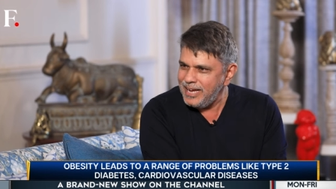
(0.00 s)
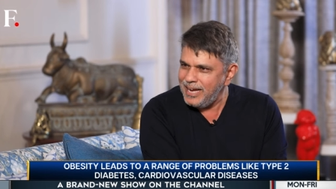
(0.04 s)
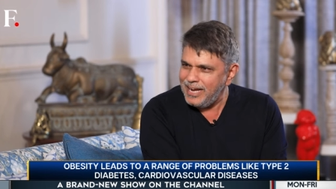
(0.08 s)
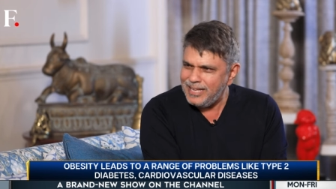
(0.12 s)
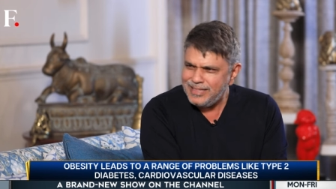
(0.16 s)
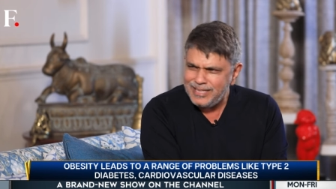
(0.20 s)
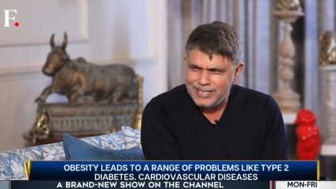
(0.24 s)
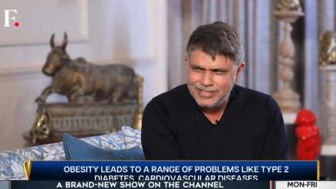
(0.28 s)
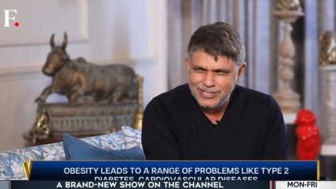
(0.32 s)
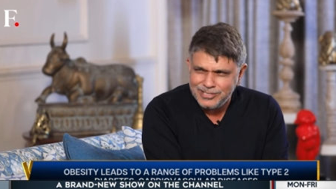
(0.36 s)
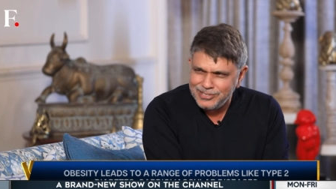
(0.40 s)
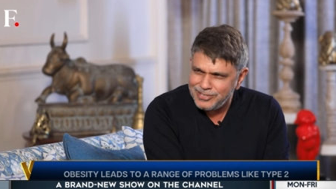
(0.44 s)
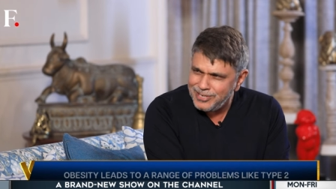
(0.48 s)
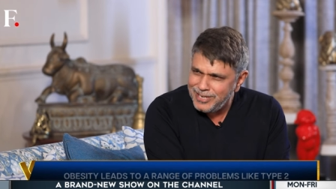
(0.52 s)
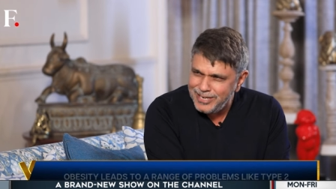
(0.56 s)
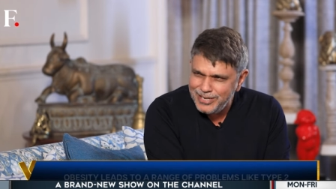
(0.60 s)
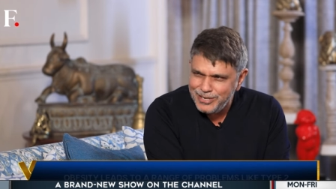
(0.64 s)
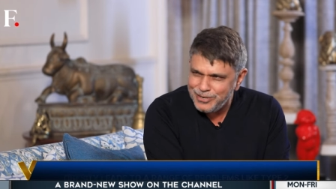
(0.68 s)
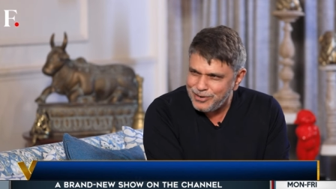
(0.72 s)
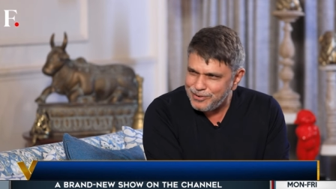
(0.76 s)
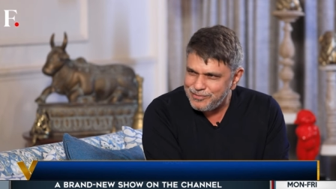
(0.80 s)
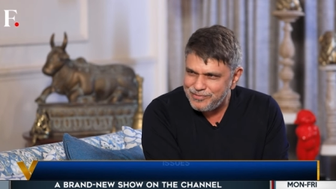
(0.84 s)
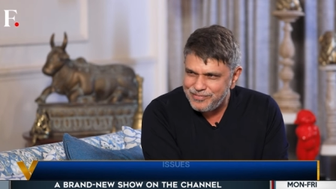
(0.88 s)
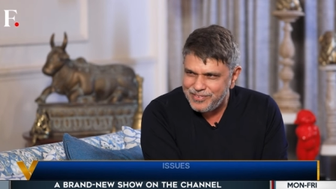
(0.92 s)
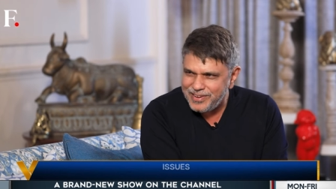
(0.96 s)
And that's really
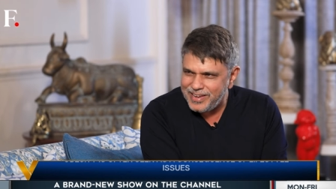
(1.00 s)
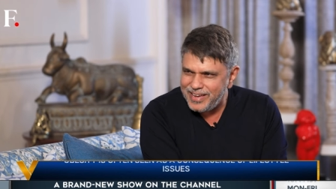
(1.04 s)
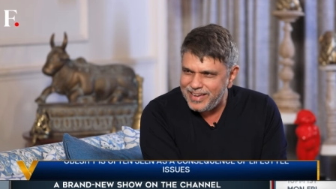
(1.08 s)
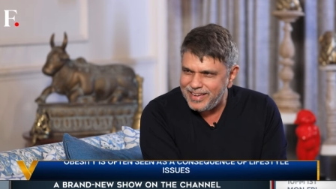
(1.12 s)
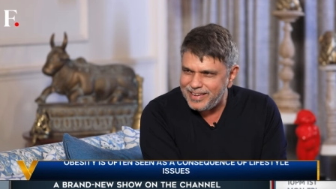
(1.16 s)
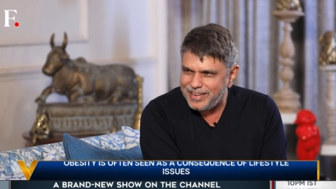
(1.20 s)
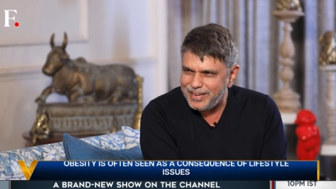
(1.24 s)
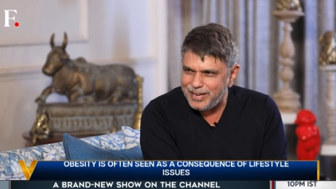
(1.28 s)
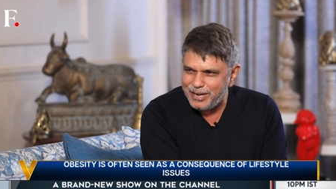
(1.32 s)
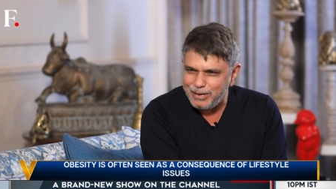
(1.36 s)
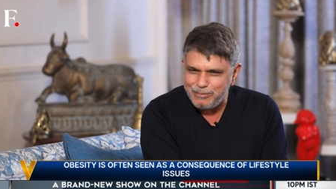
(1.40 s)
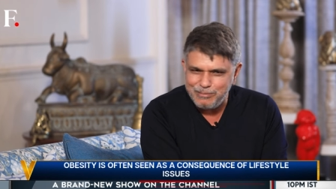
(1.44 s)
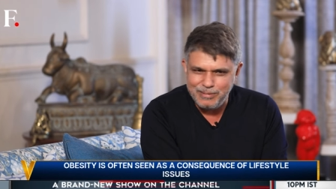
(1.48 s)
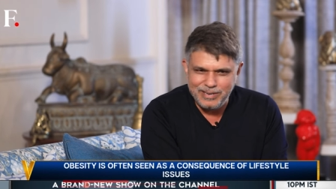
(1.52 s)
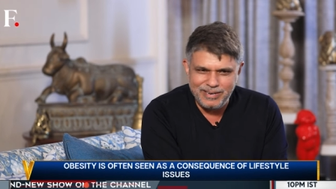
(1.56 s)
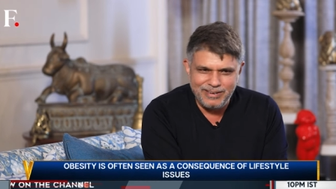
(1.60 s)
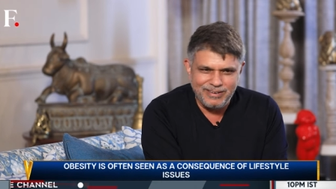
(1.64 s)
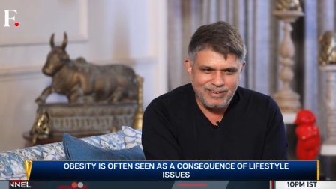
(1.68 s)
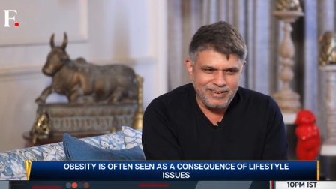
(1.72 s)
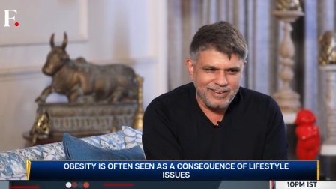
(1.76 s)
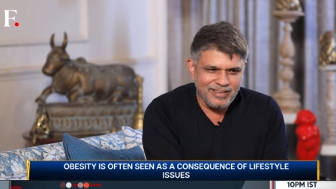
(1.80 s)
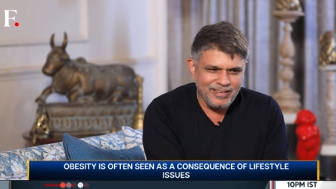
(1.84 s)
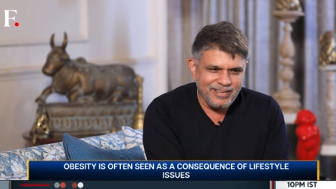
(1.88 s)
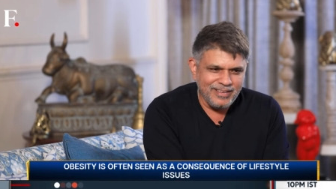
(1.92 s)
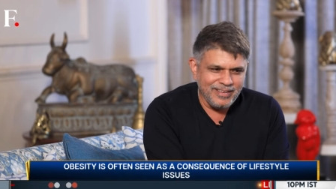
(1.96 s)
not fair. I mean,
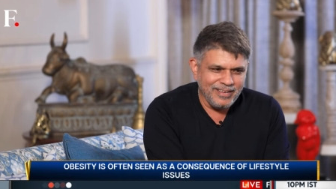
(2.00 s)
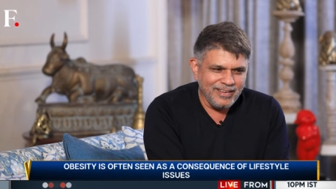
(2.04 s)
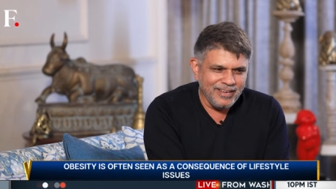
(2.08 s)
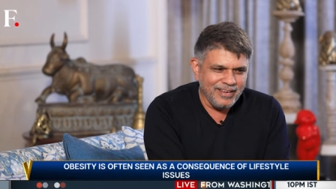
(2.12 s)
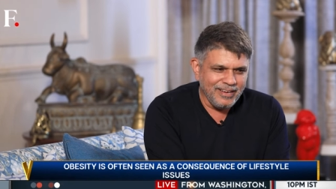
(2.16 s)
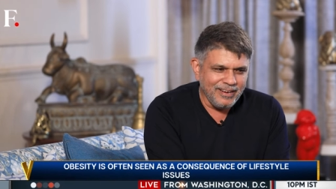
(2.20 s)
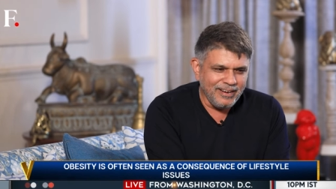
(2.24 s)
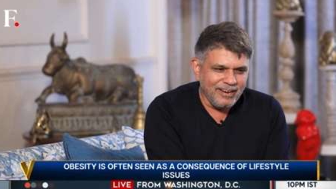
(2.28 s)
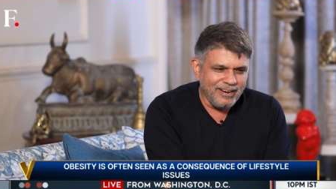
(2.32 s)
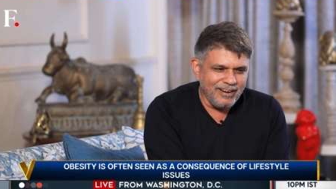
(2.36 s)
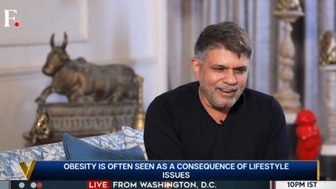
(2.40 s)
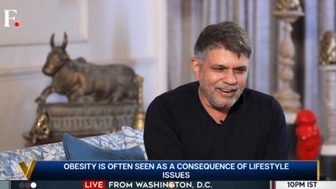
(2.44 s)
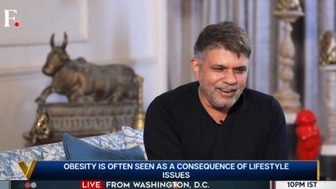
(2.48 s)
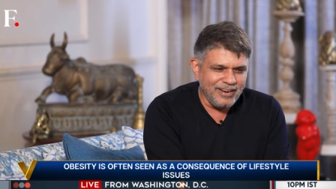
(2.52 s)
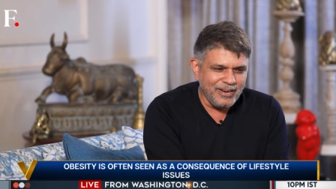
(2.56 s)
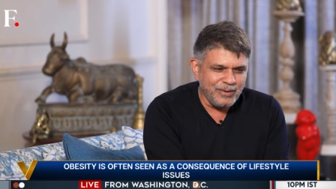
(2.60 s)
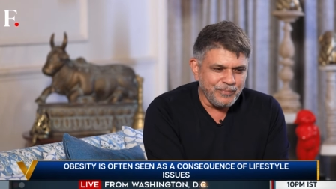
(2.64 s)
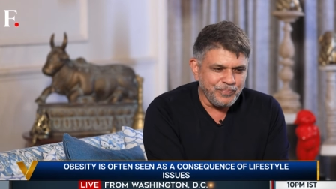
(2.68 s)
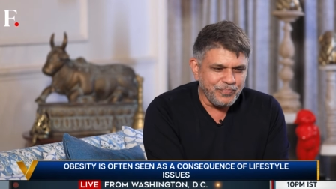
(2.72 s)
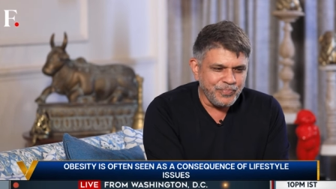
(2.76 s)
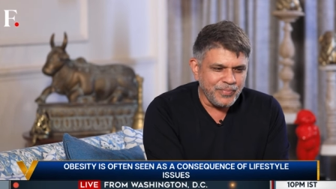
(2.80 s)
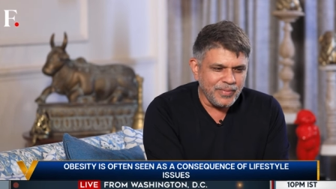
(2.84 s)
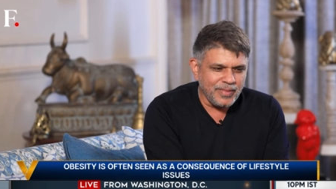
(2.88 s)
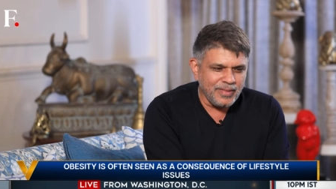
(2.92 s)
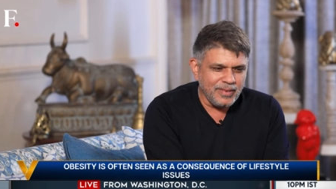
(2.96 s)

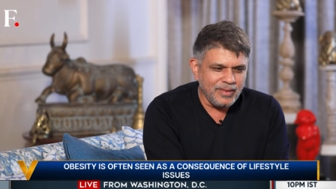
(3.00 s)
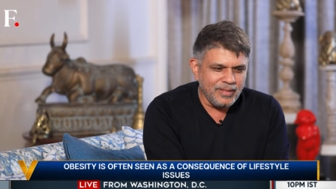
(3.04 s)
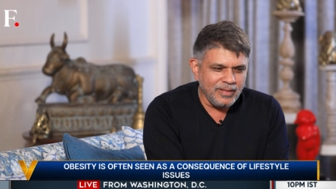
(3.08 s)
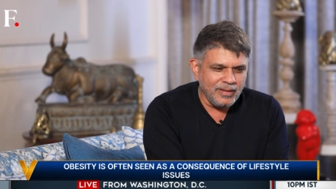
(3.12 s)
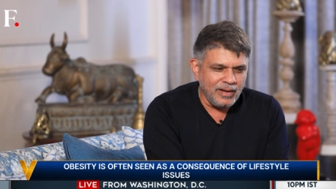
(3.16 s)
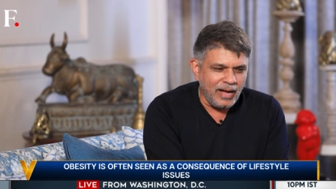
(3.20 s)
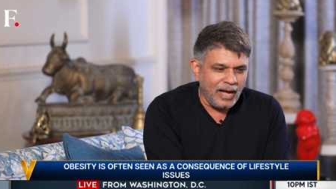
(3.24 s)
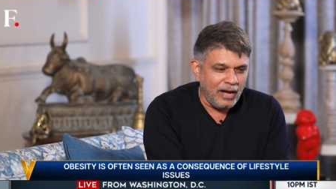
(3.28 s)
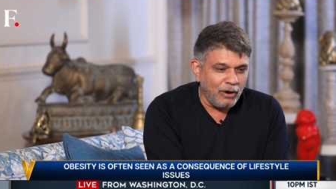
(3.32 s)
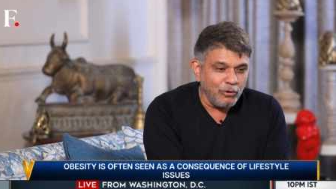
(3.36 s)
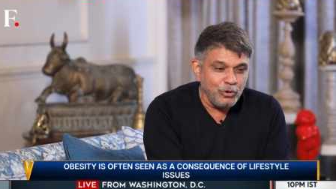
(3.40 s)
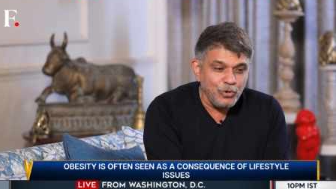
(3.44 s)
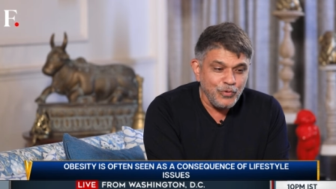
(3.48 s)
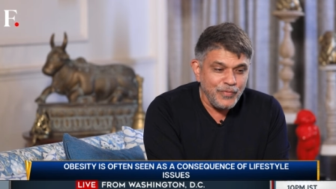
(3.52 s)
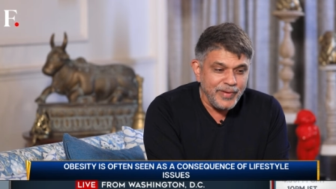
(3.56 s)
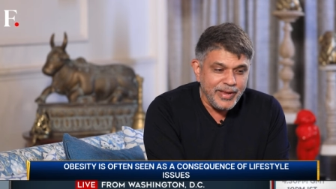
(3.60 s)
how do